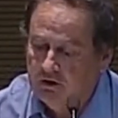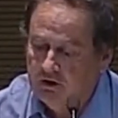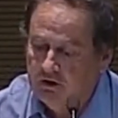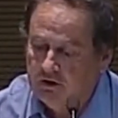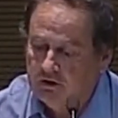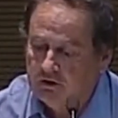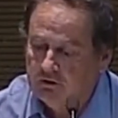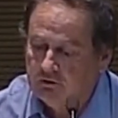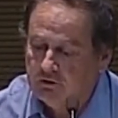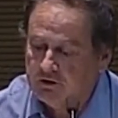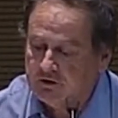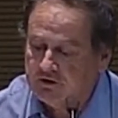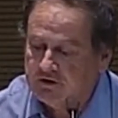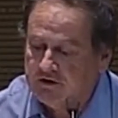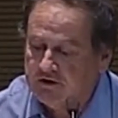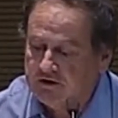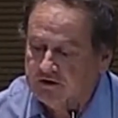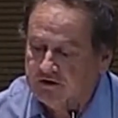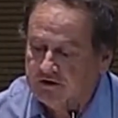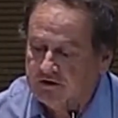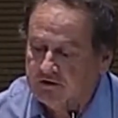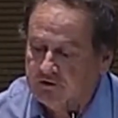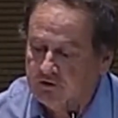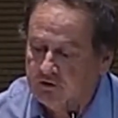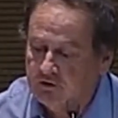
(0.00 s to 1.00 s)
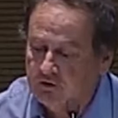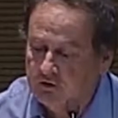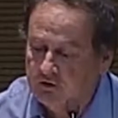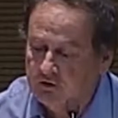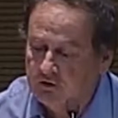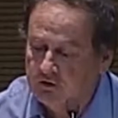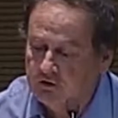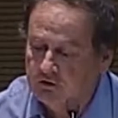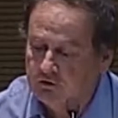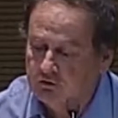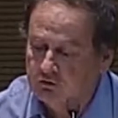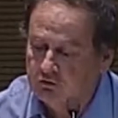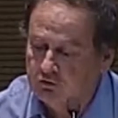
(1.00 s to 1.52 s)
in the results I'm
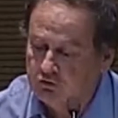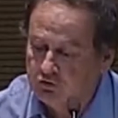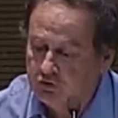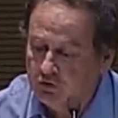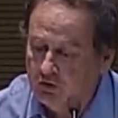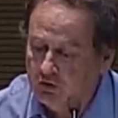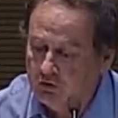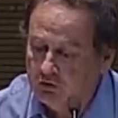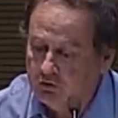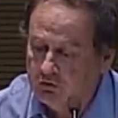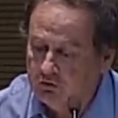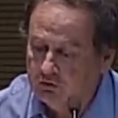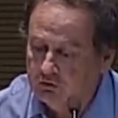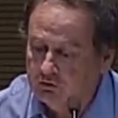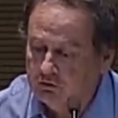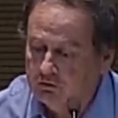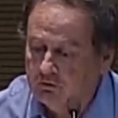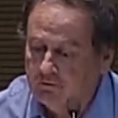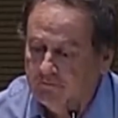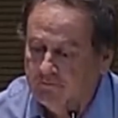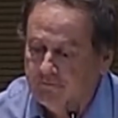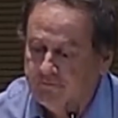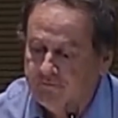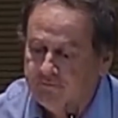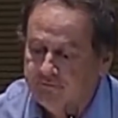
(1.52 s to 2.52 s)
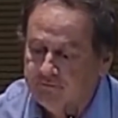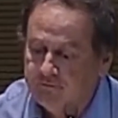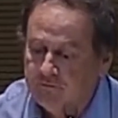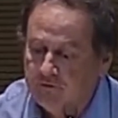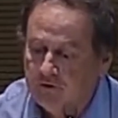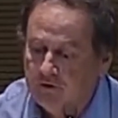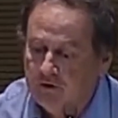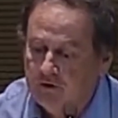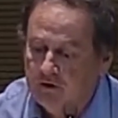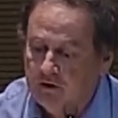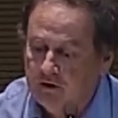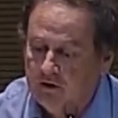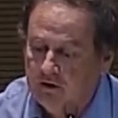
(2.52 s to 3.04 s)
going to show you,
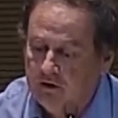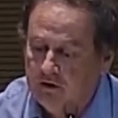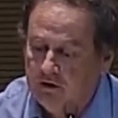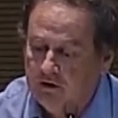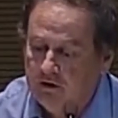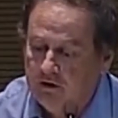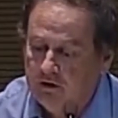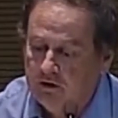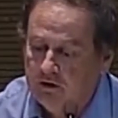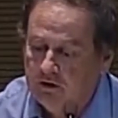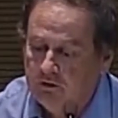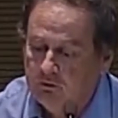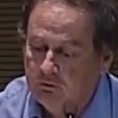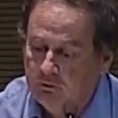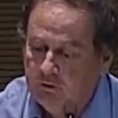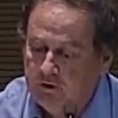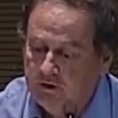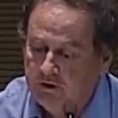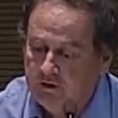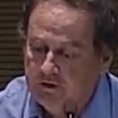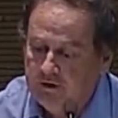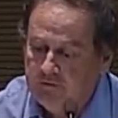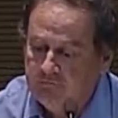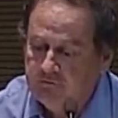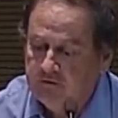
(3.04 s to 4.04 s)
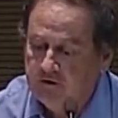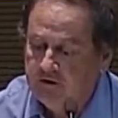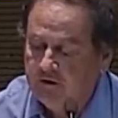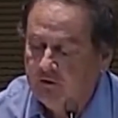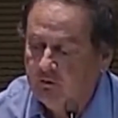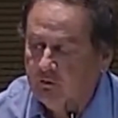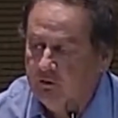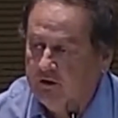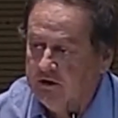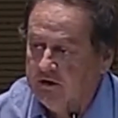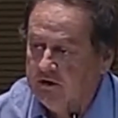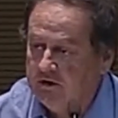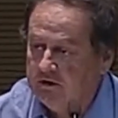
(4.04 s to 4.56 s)
we have
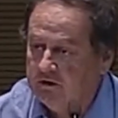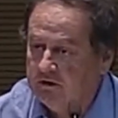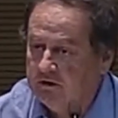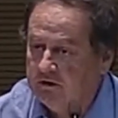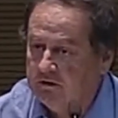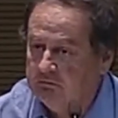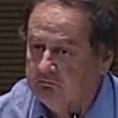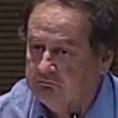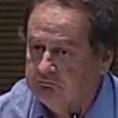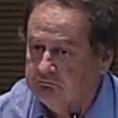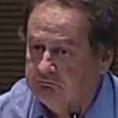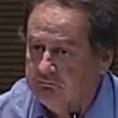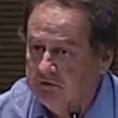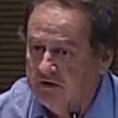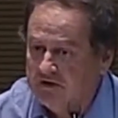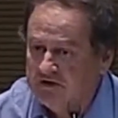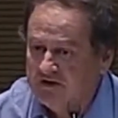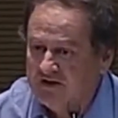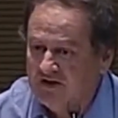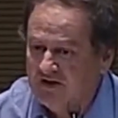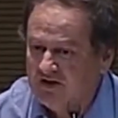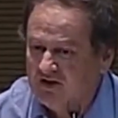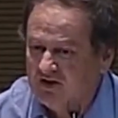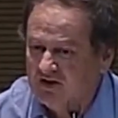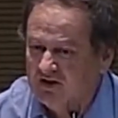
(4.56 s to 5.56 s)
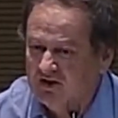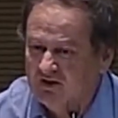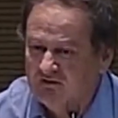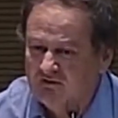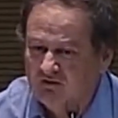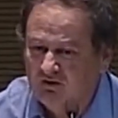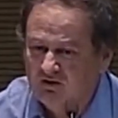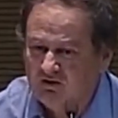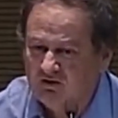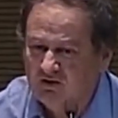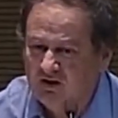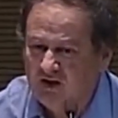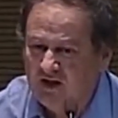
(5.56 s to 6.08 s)
liquidity essentially
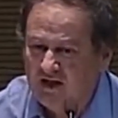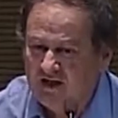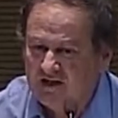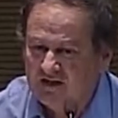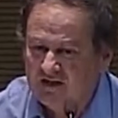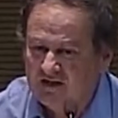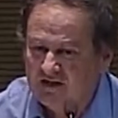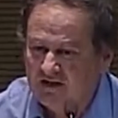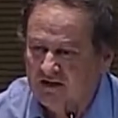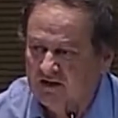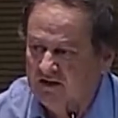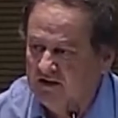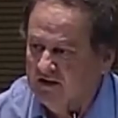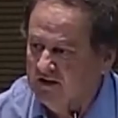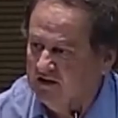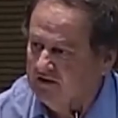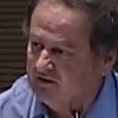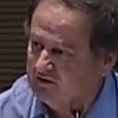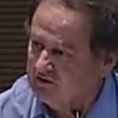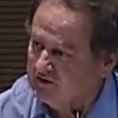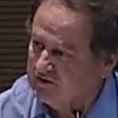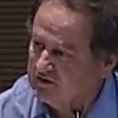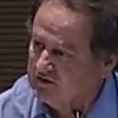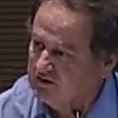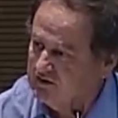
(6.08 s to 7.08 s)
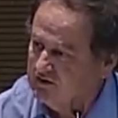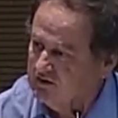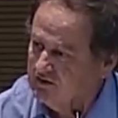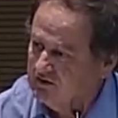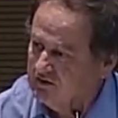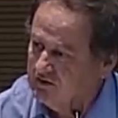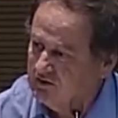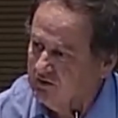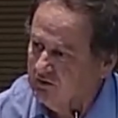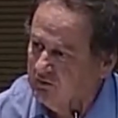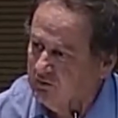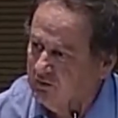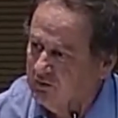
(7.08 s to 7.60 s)
for the last 10 years.
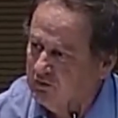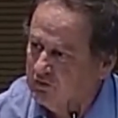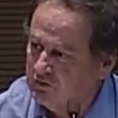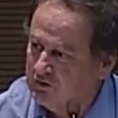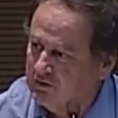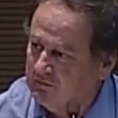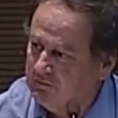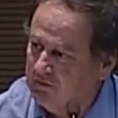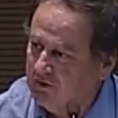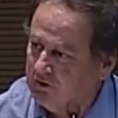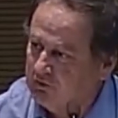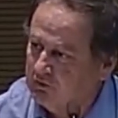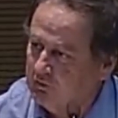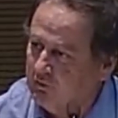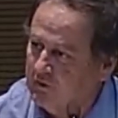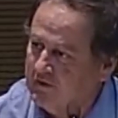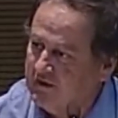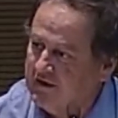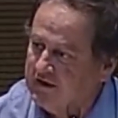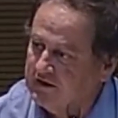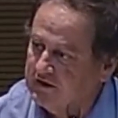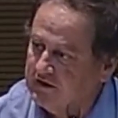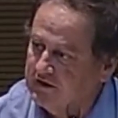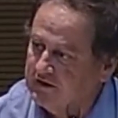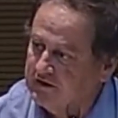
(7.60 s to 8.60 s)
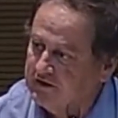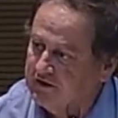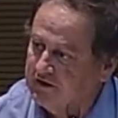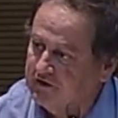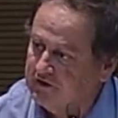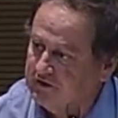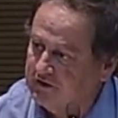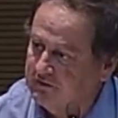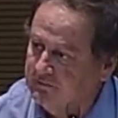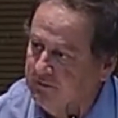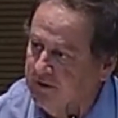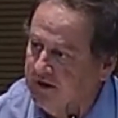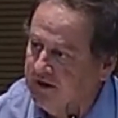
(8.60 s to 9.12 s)
So we used about
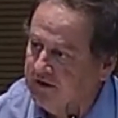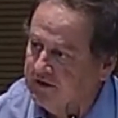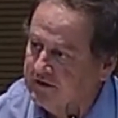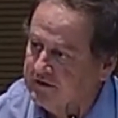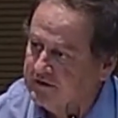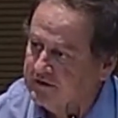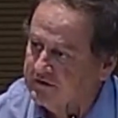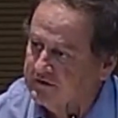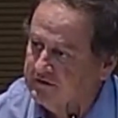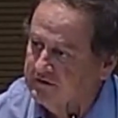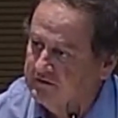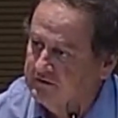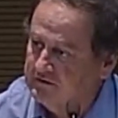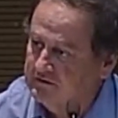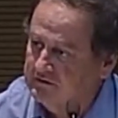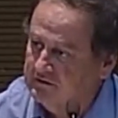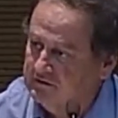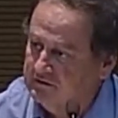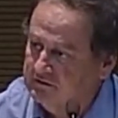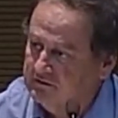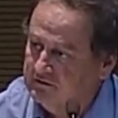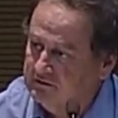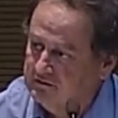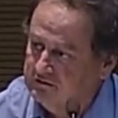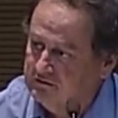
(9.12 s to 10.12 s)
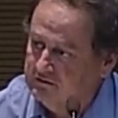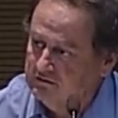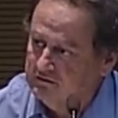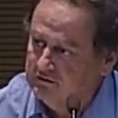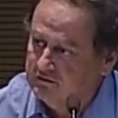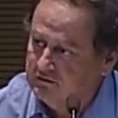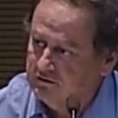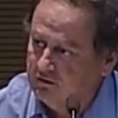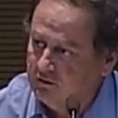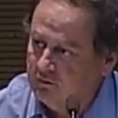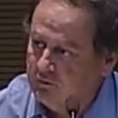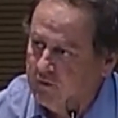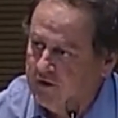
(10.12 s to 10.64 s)
130 months,
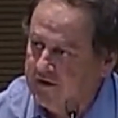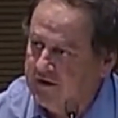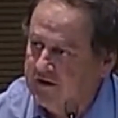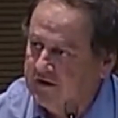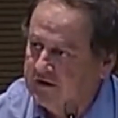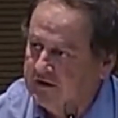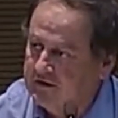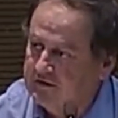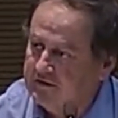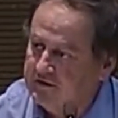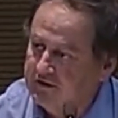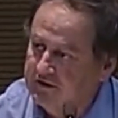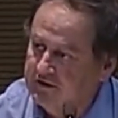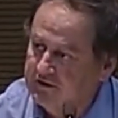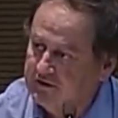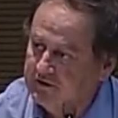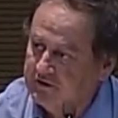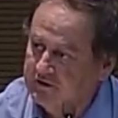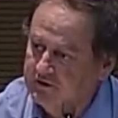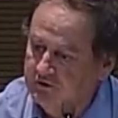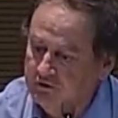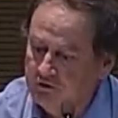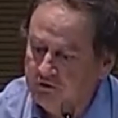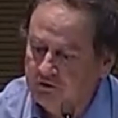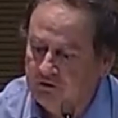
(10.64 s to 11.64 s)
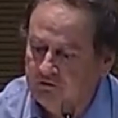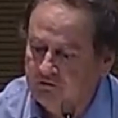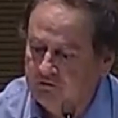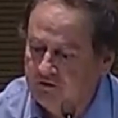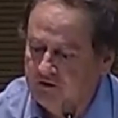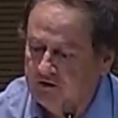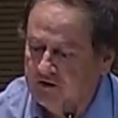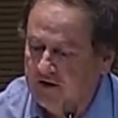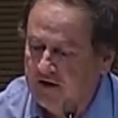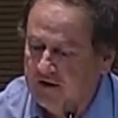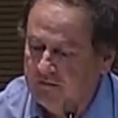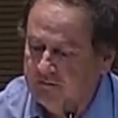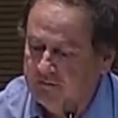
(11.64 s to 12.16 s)
so 130
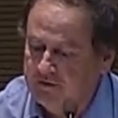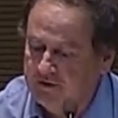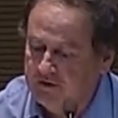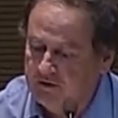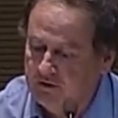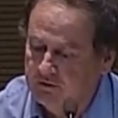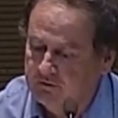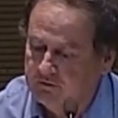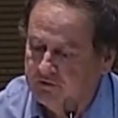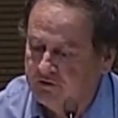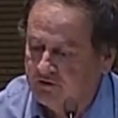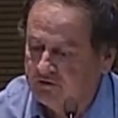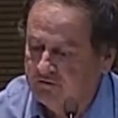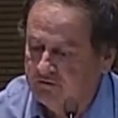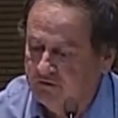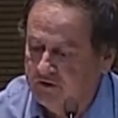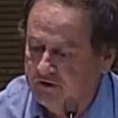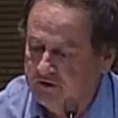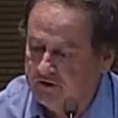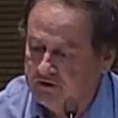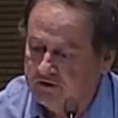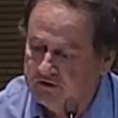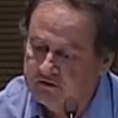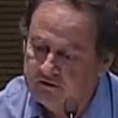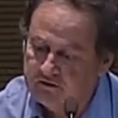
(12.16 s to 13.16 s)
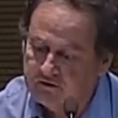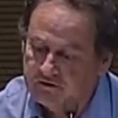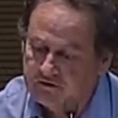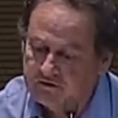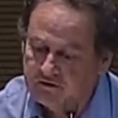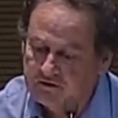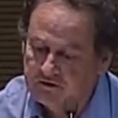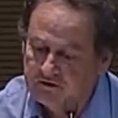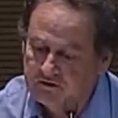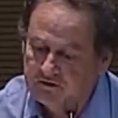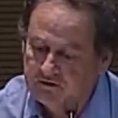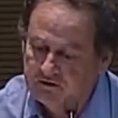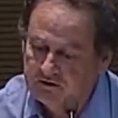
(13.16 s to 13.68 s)
non-overlapping
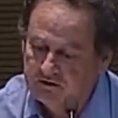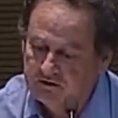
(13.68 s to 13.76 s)
observations.